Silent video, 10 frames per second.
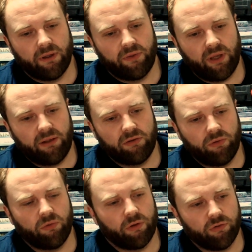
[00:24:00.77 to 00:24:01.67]
They
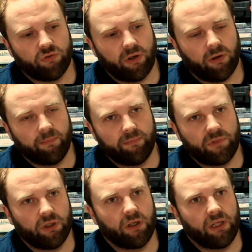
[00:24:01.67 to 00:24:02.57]
do concentrate on
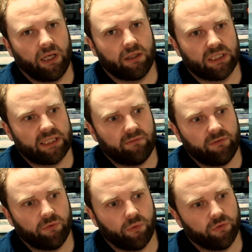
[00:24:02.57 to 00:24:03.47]
churning out
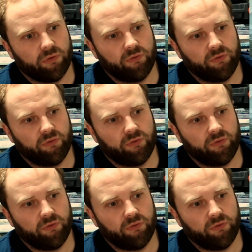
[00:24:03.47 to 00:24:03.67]
74s and